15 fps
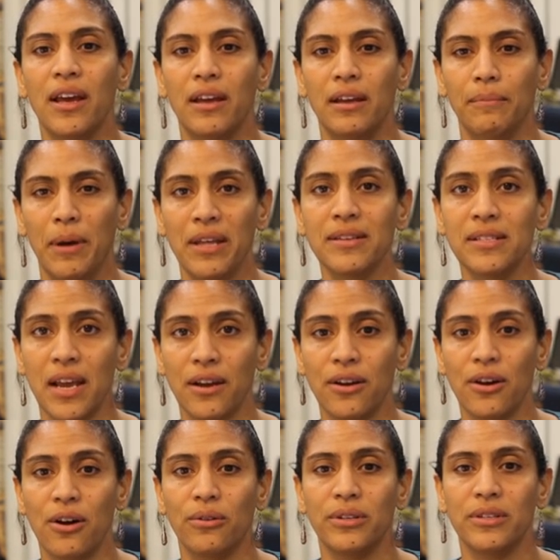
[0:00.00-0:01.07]
by the
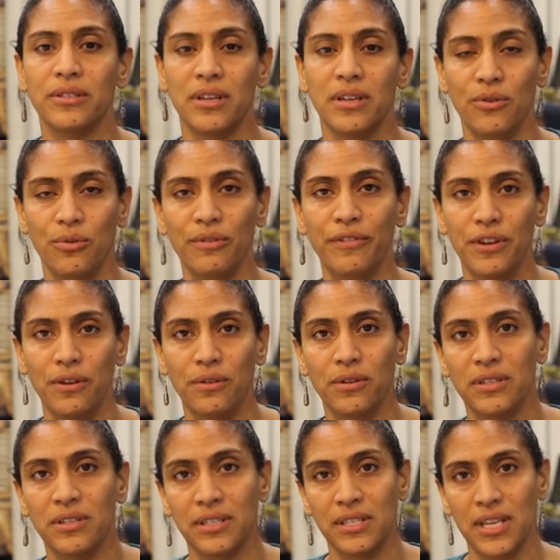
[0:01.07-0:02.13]
stakeholders in order for you to
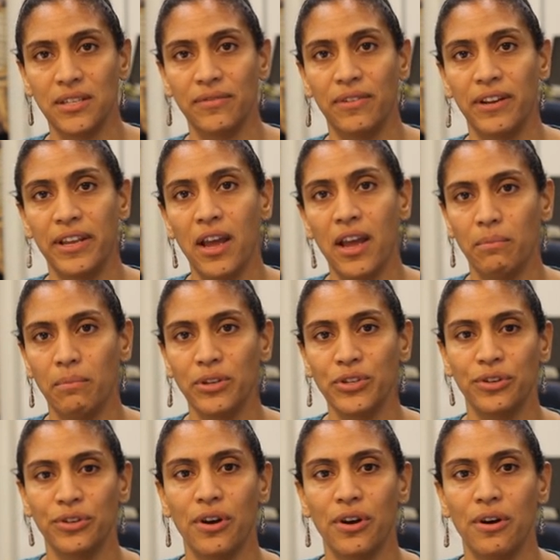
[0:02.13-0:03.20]
successfully accomplish your
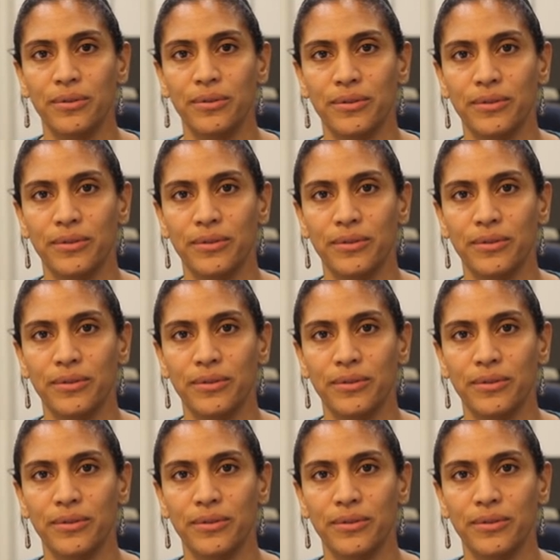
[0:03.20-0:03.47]
goals.